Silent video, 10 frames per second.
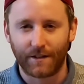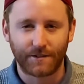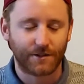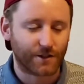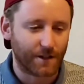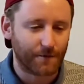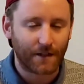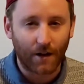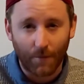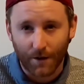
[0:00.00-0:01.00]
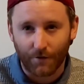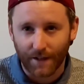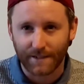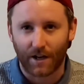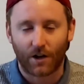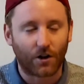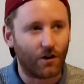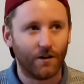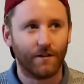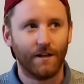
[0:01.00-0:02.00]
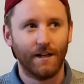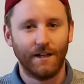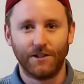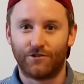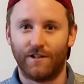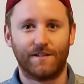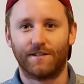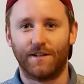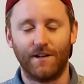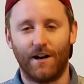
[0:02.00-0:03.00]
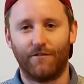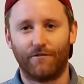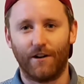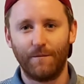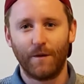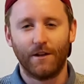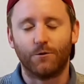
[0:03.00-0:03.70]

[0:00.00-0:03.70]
Things are just going to be coming off easy. I can't stress this enough, right?